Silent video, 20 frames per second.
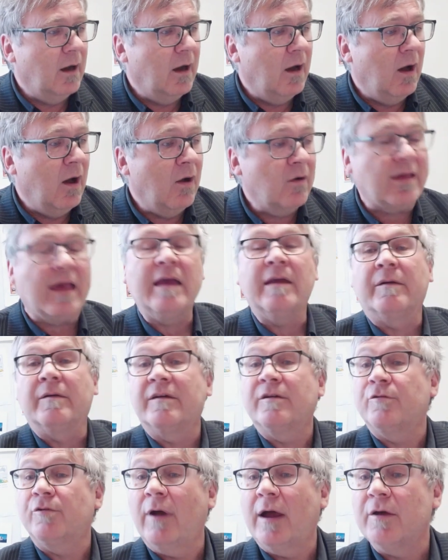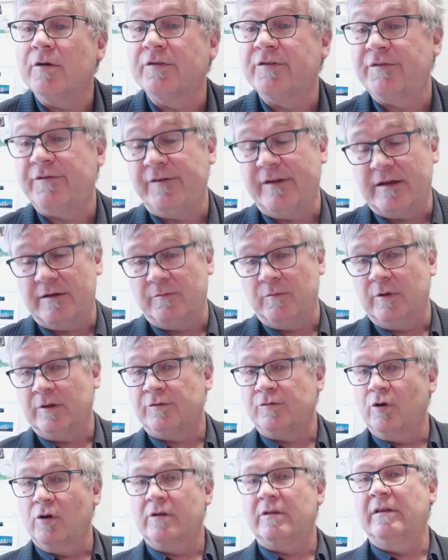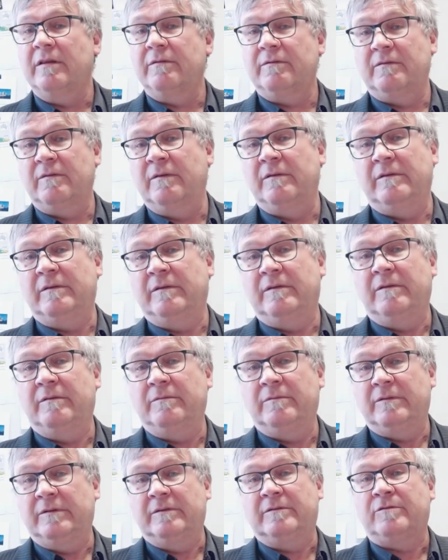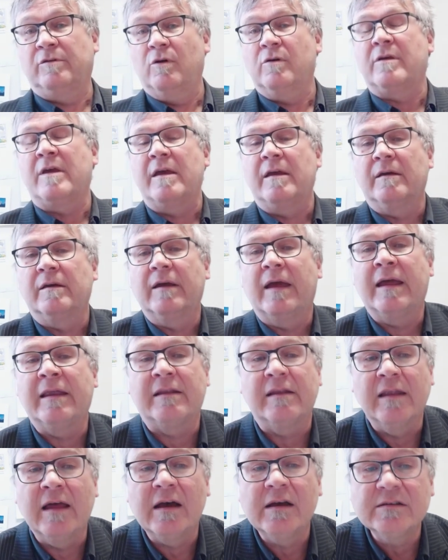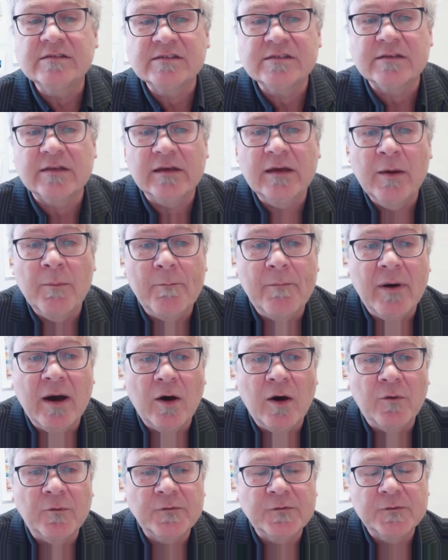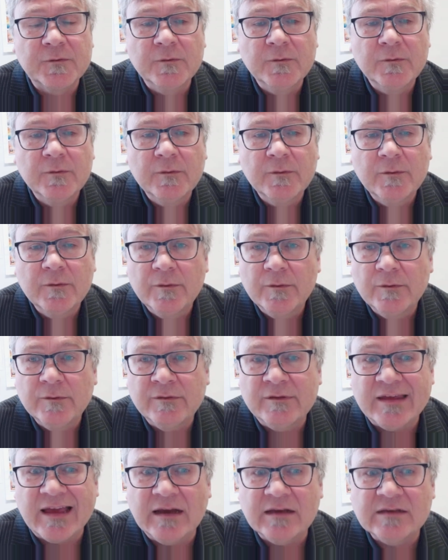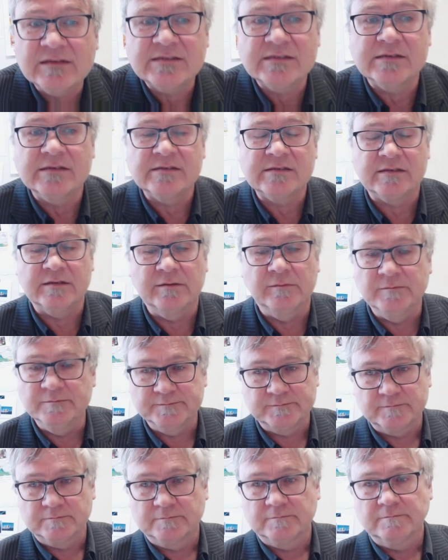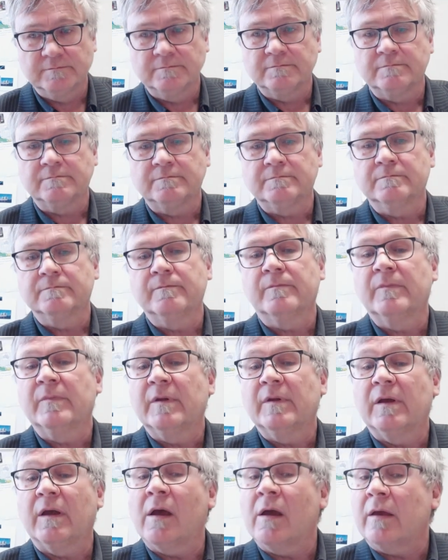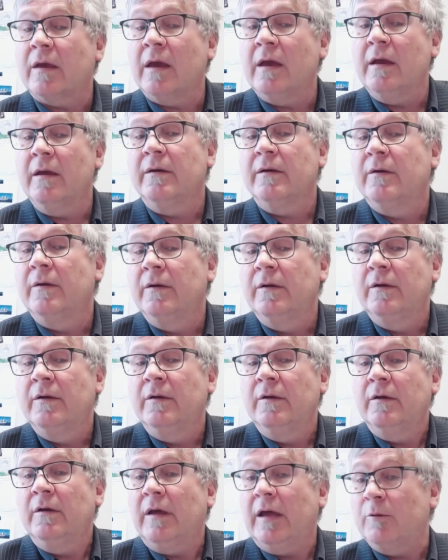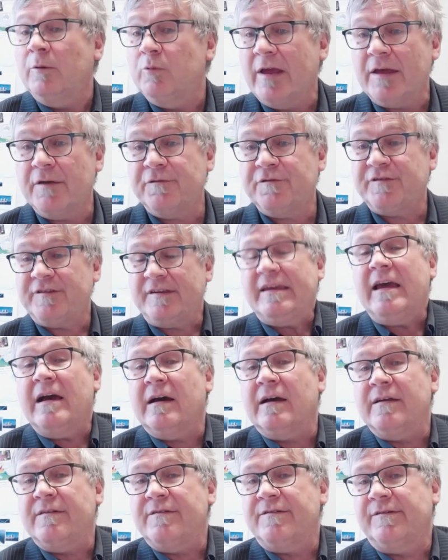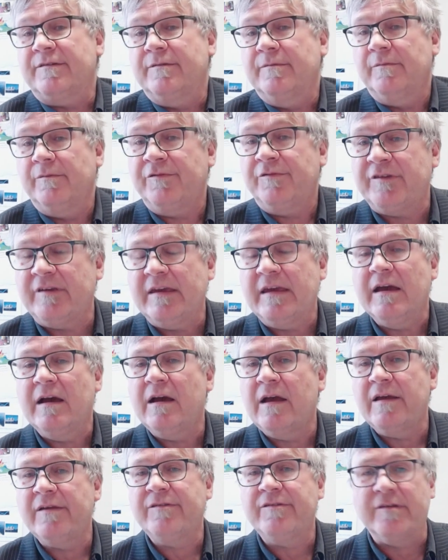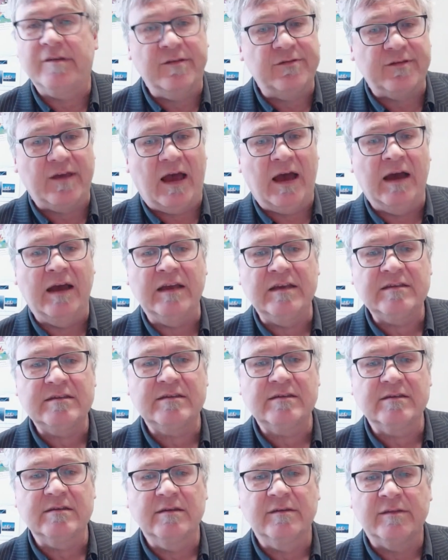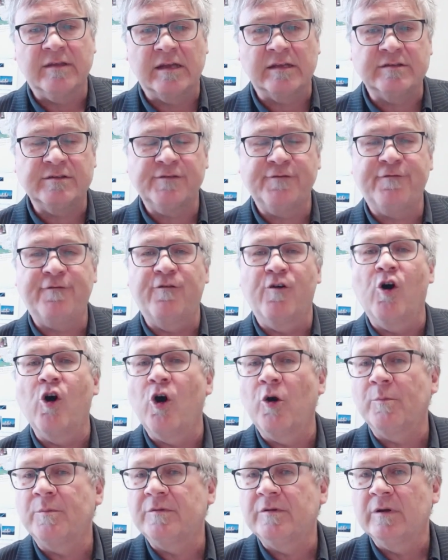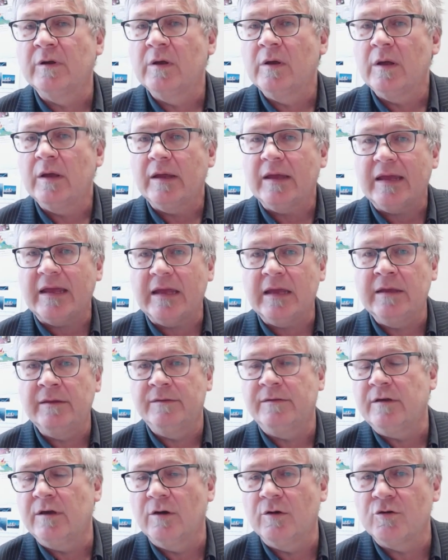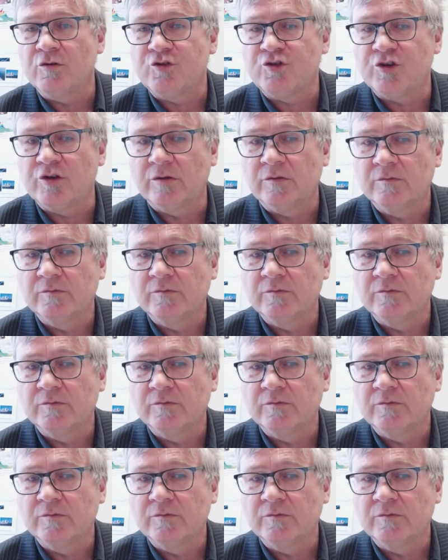Okay, cryosphere. We're talking at last about the ice system. Okay, and we have sea ice. Sea ice is ice that's formed in the ocean.